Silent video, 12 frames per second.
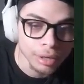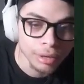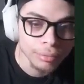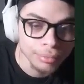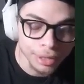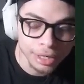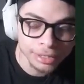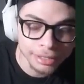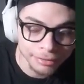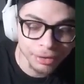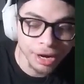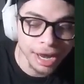because if
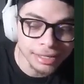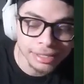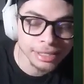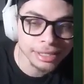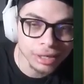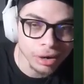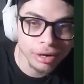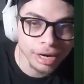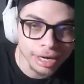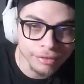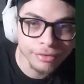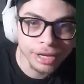you're hesitant on an
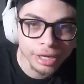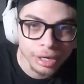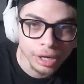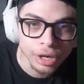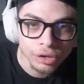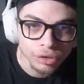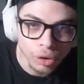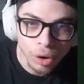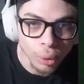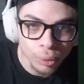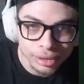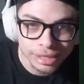invade, you're
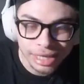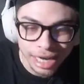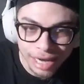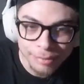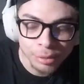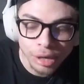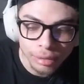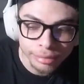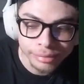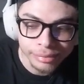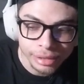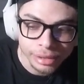always gonna have
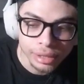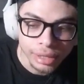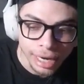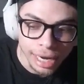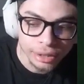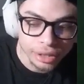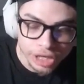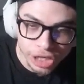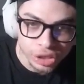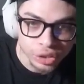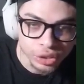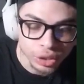problems.
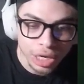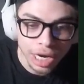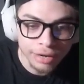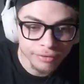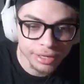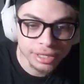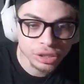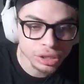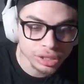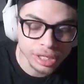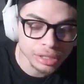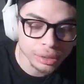Hesitation during invades just
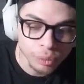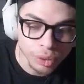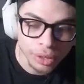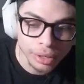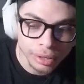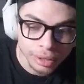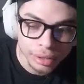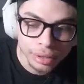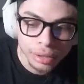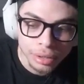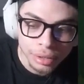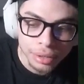doesn't work.
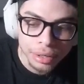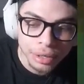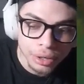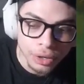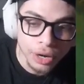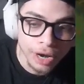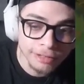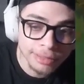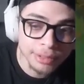You have to be